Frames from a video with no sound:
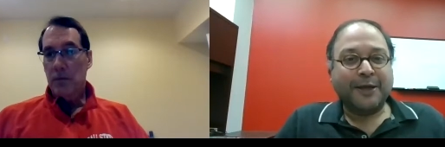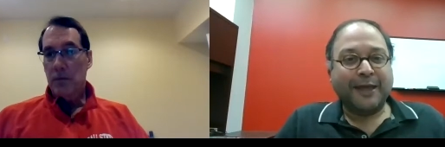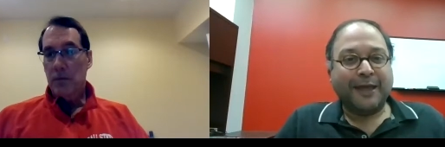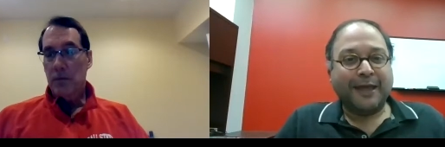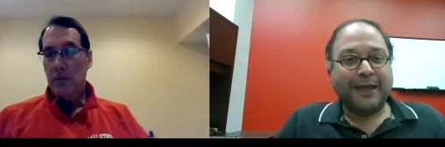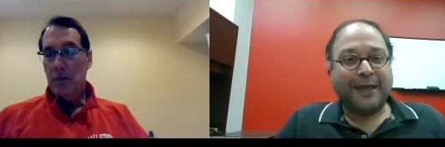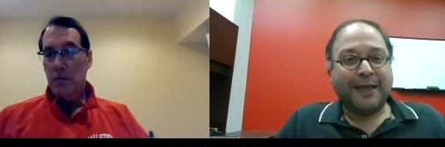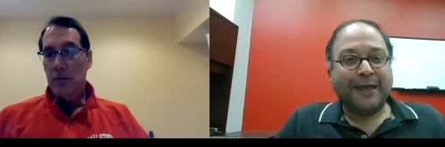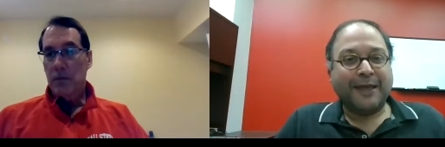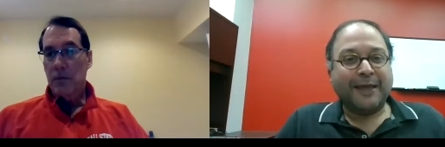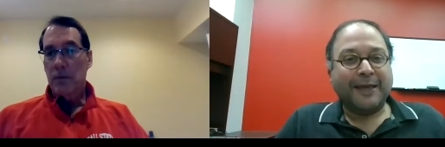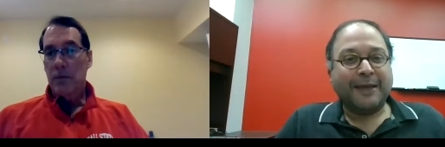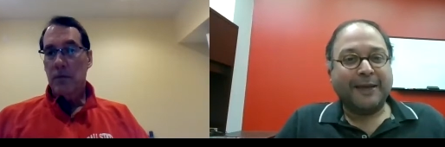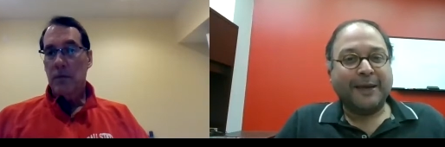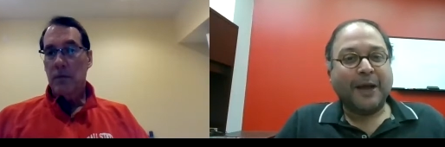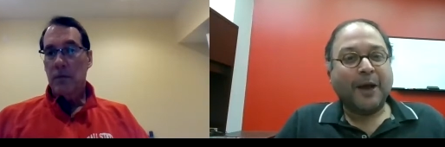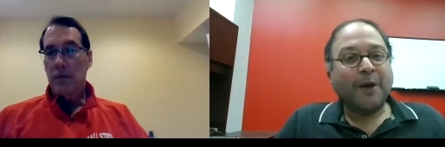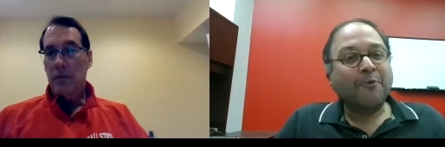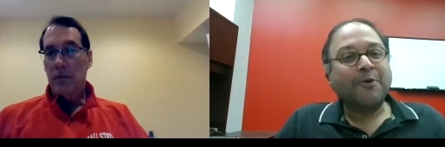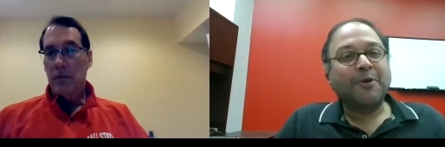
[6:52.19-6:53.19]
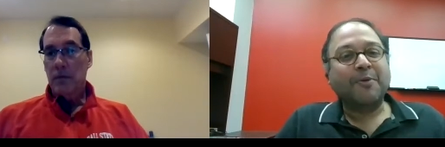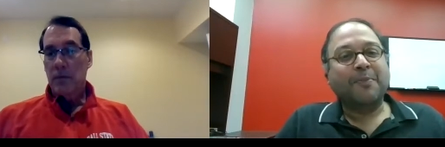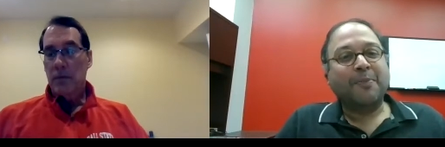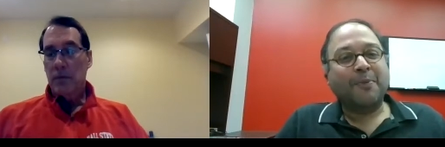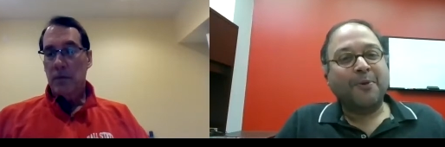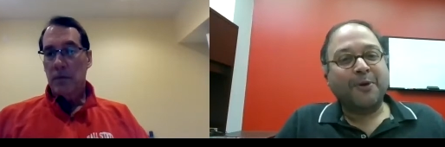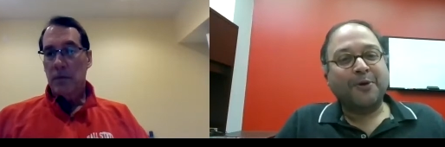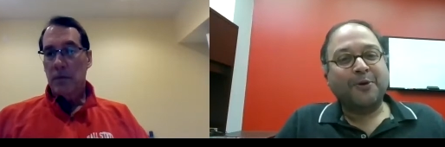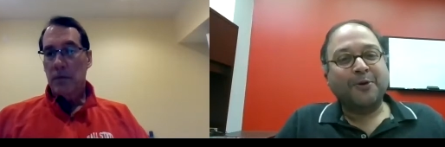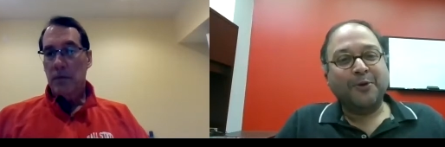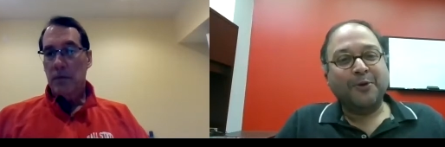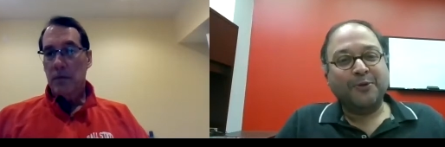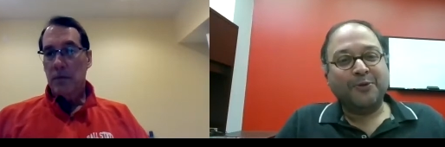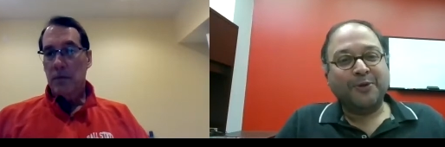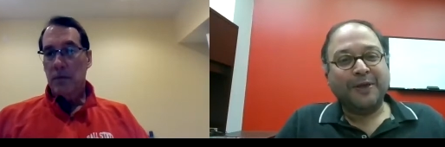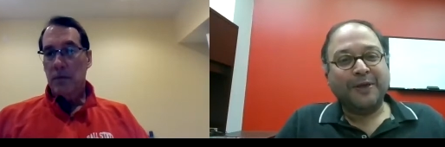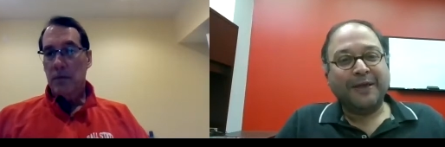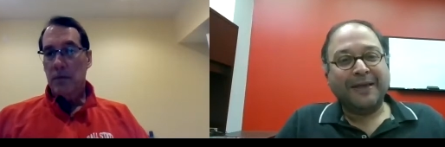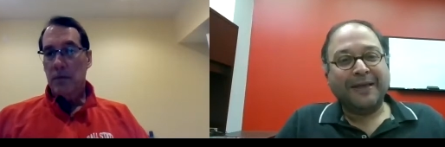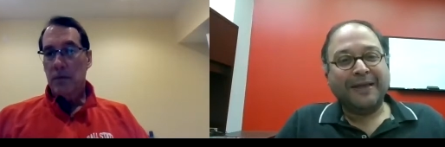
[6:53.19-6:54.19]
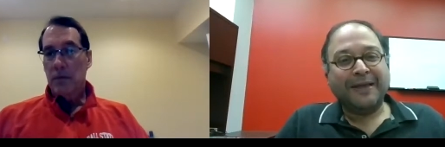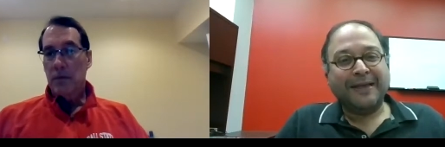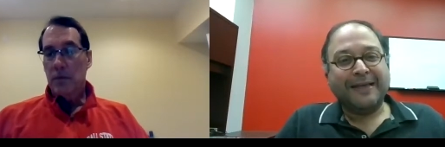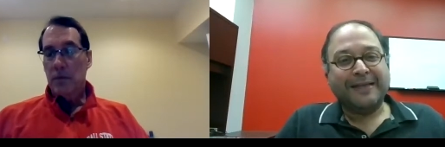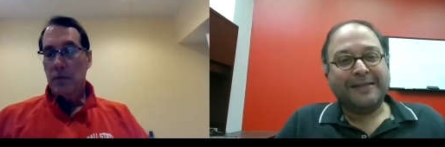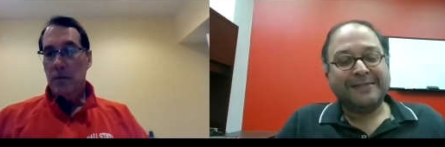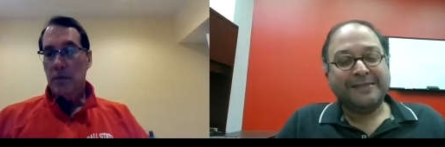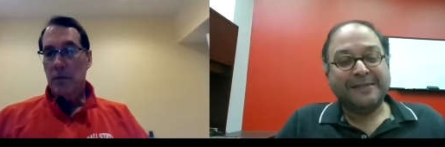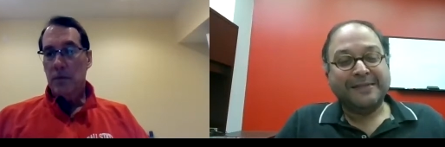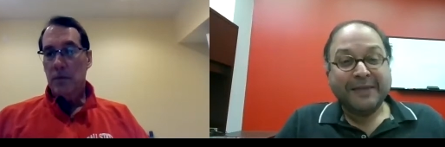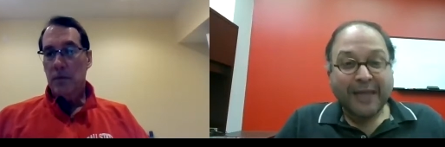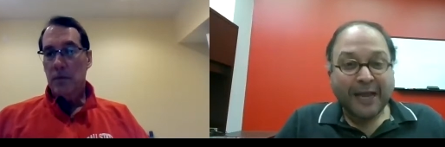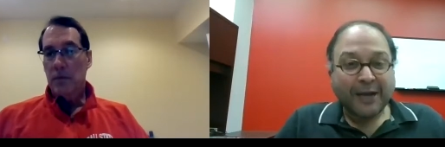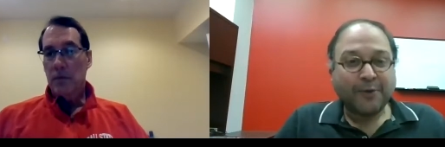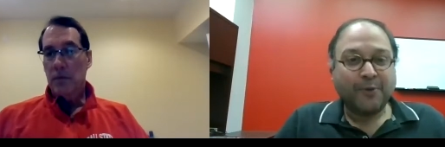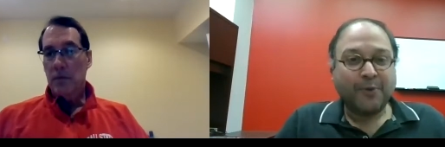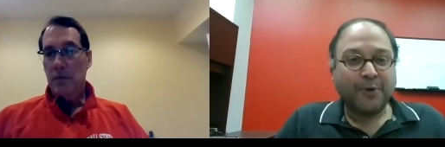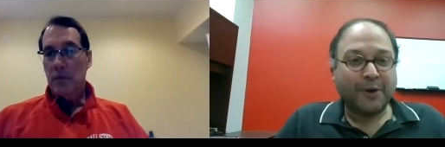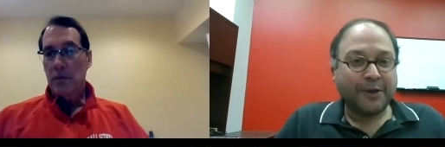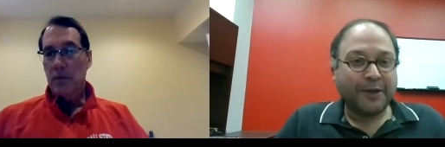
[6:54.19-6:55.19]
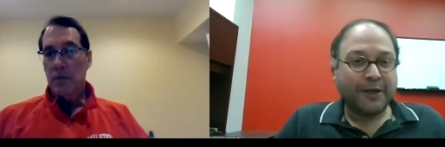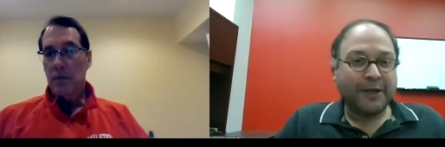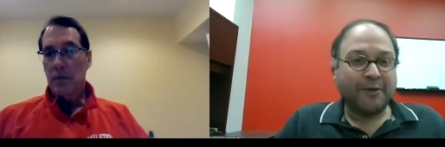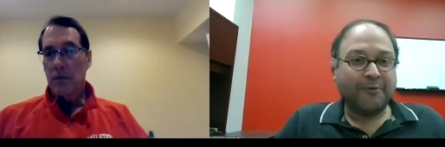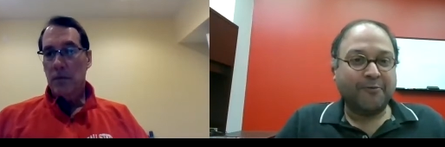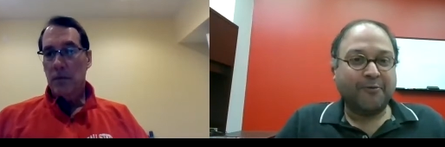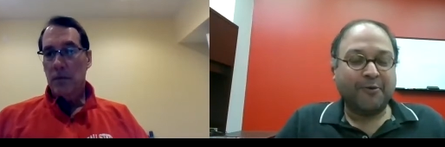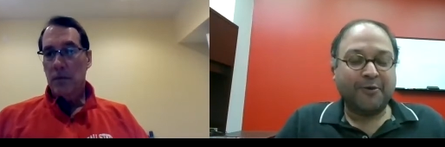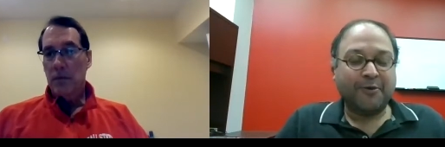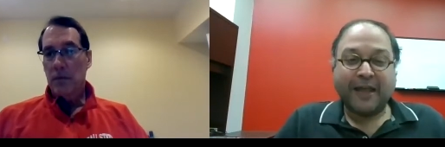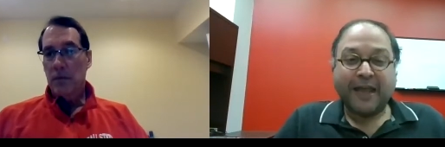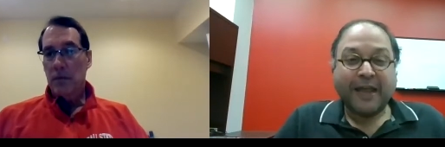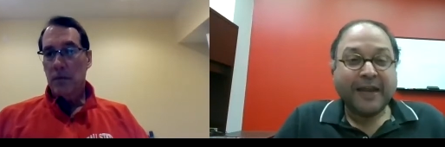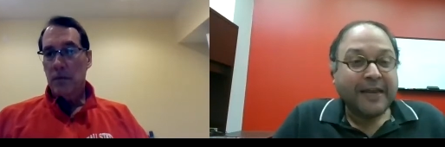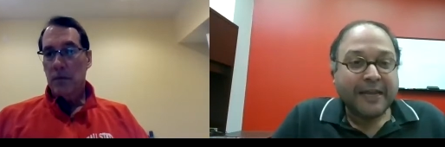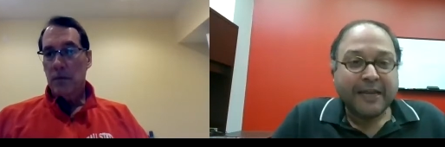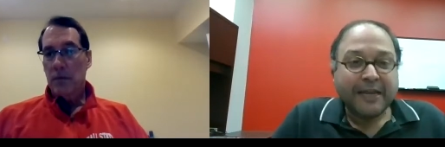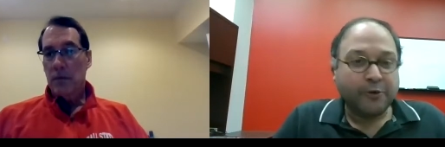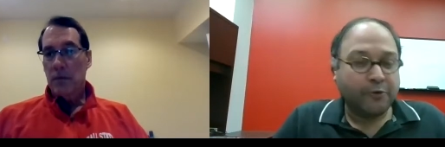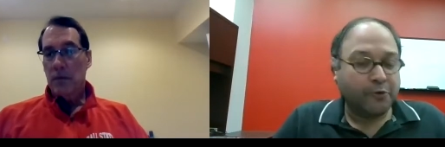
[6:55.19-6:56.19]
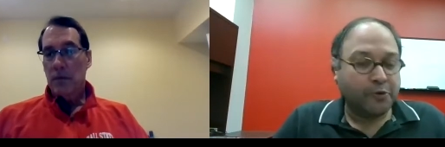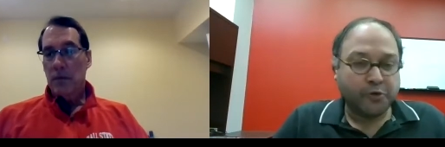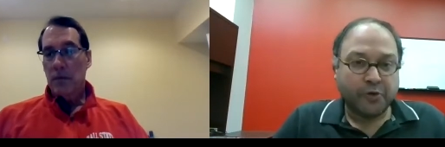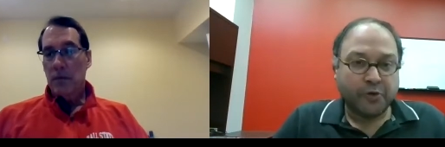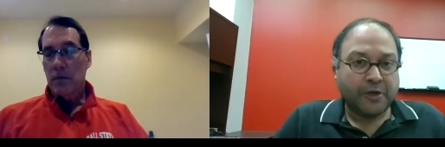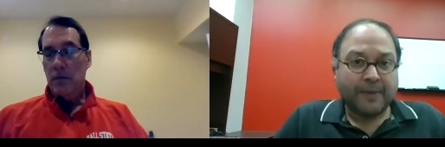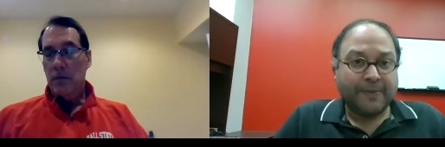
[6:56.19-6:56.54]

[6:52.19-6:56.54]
Speaker 1: And how important do you think is networking for any individual?